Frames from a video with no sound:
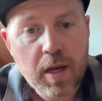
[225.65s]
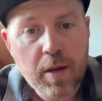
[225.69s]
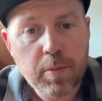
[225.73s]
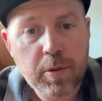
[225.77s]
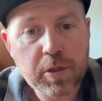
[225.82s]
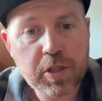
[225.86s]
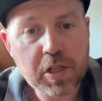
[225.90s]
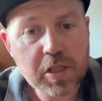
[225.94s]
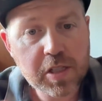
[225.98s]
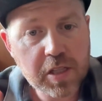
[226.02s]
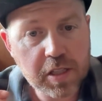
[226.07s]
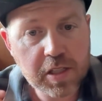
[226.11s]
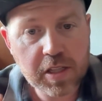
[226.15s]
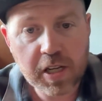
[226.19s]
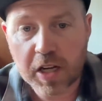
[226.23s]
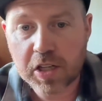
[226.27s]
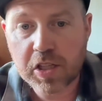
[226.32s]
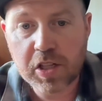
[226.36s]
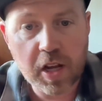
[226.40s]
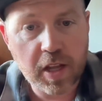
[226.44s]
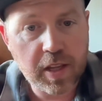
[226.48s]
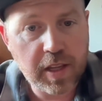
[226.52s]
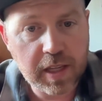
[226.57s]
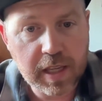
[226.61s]
But just to
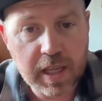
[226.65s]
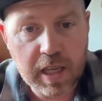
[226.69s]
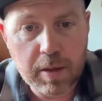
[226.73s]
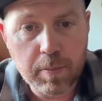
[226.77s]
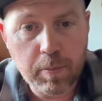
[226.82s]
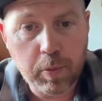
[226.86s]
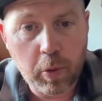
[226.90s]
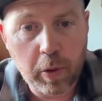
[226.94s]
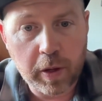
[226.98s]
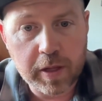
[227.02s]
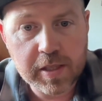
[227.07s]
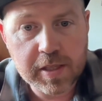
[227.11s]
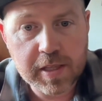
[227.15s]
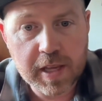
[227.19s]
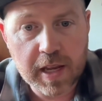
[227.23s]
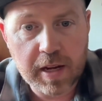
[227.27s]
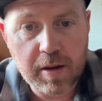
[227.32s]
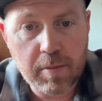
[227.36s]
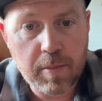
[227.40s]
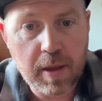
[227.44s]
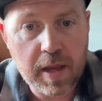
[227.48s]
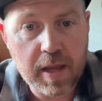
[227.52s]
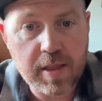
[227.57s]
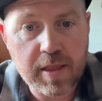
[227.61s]
touch on the key points that
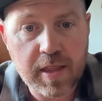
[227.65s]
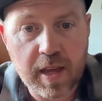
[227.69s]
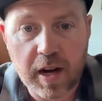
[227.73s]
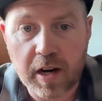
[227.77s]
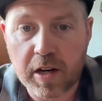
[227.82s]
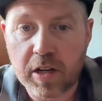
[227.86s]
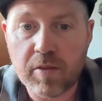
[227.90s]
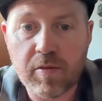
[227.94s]
he made there,